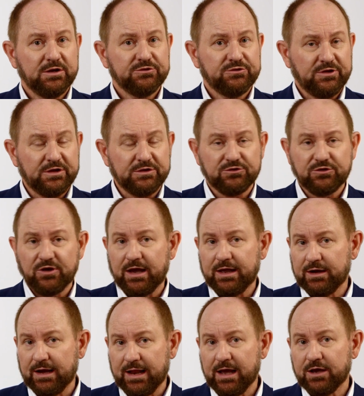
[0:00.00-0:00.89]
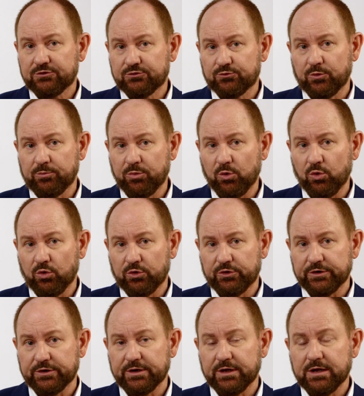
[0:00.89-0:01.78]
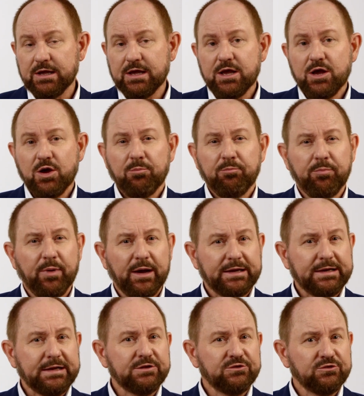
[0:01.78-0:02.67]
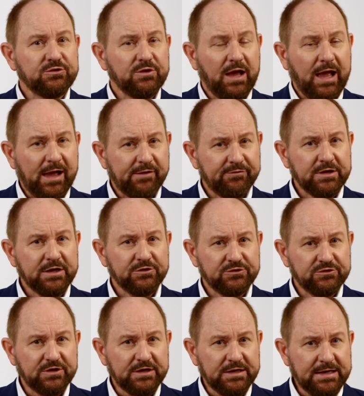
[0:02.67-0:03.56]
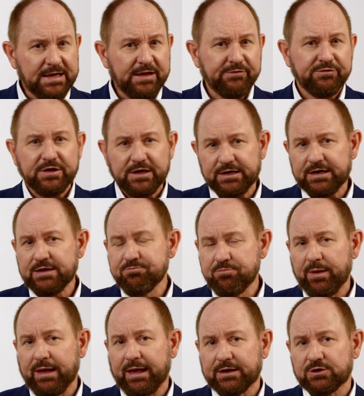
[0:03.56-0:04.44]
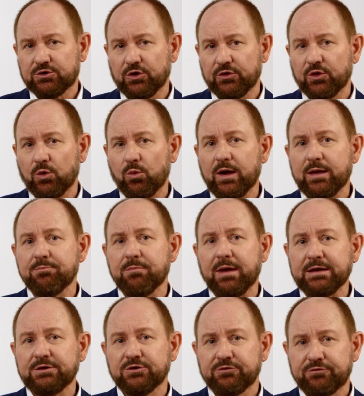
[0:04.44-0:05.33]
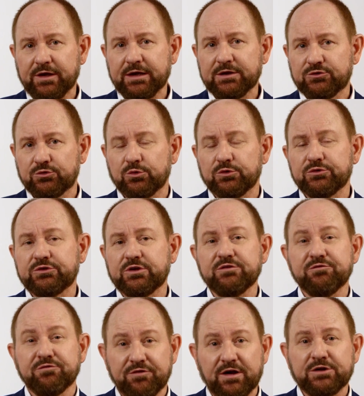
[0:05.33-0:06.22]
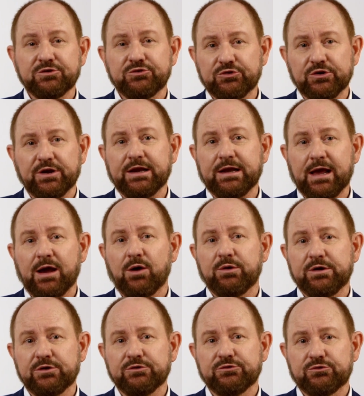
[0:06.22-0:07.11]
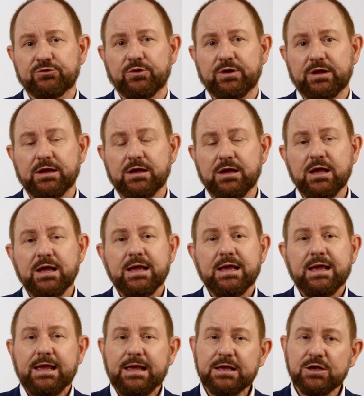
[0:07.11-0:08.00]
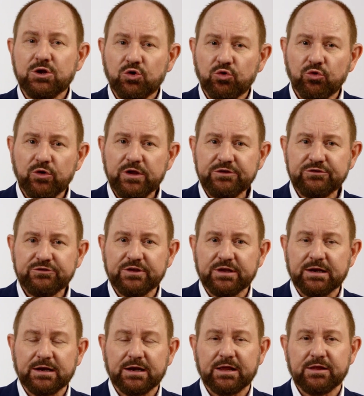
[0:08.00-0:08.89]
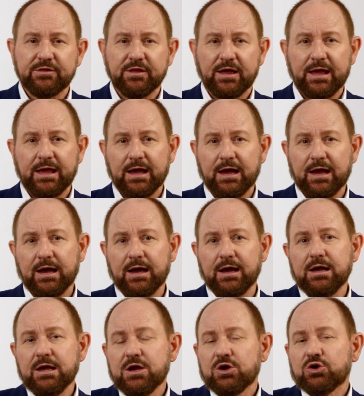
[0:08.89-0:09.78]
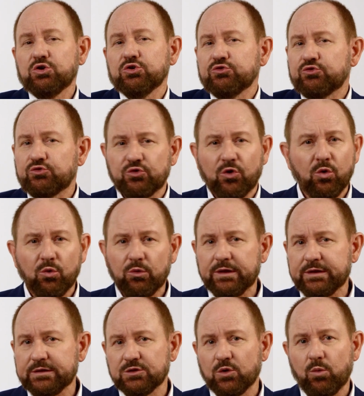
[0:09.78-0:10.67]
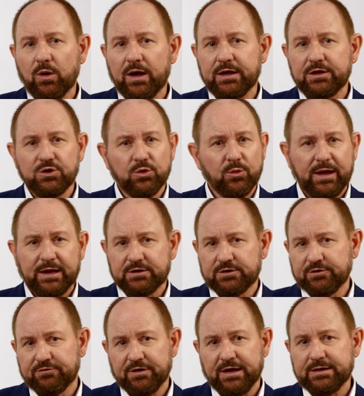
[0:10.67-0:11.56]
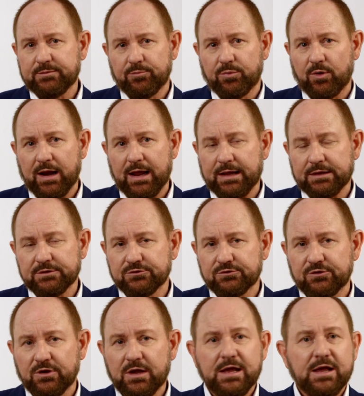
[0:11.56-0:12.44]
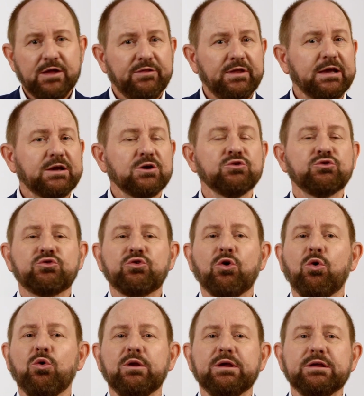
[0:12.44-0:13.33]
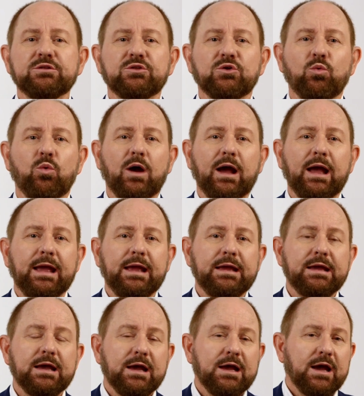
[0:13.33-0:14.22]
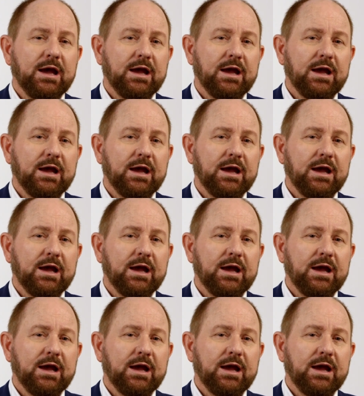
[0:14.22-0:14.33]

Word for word: since I last reported, but it's having a significant impact on the way manufacturers can function in our industry. Increasingly, they are controlling the way you activate brands. They're controlling the way